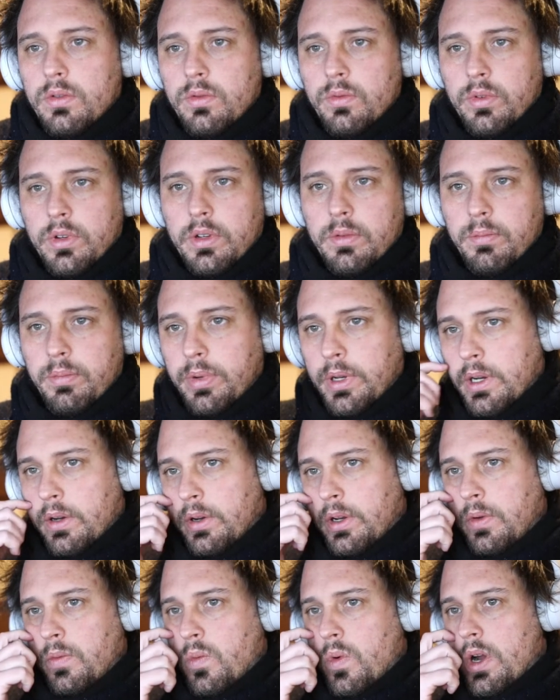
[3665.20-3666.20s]
We're
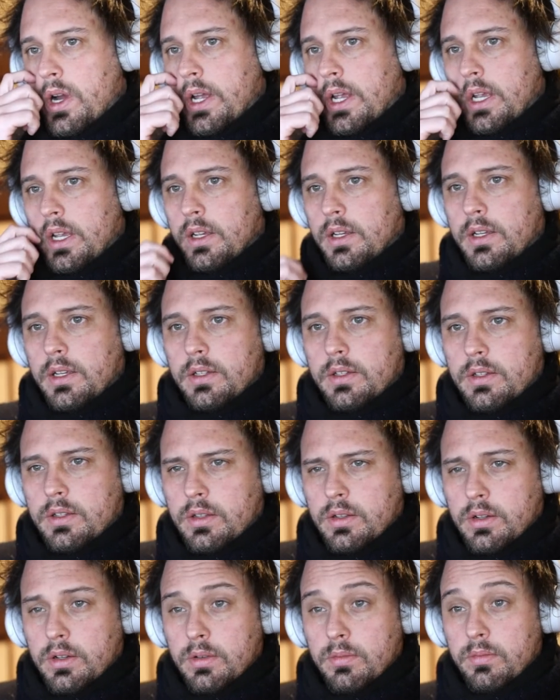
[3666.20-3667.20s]
comparing y against
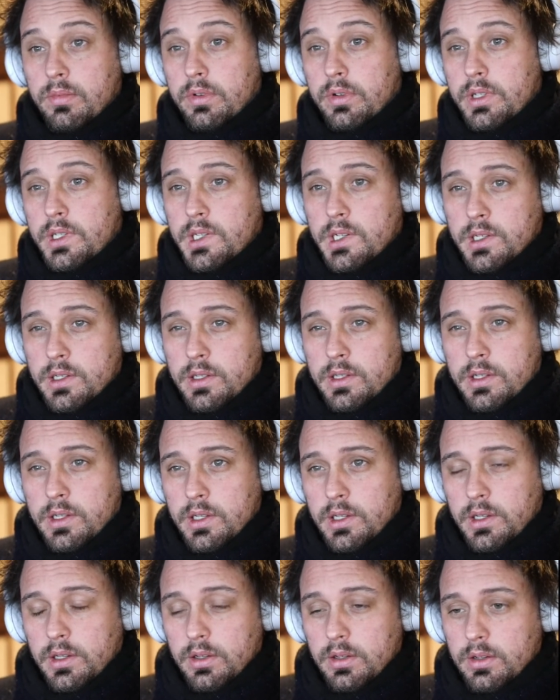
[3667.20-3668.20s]
the number
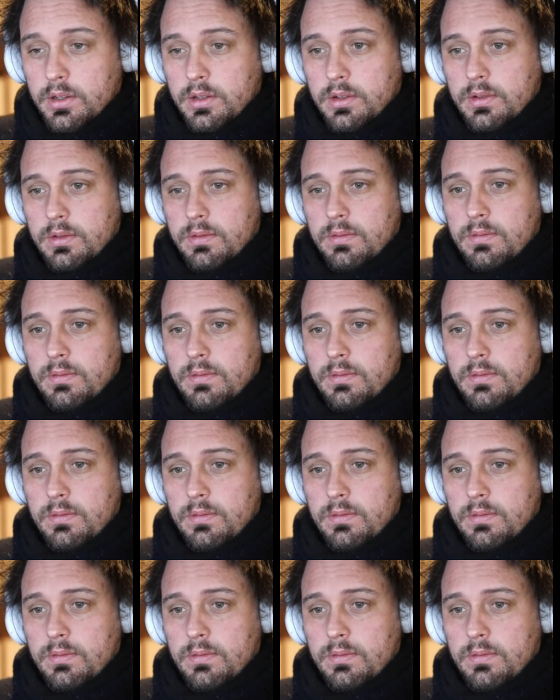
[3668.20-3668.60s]
16.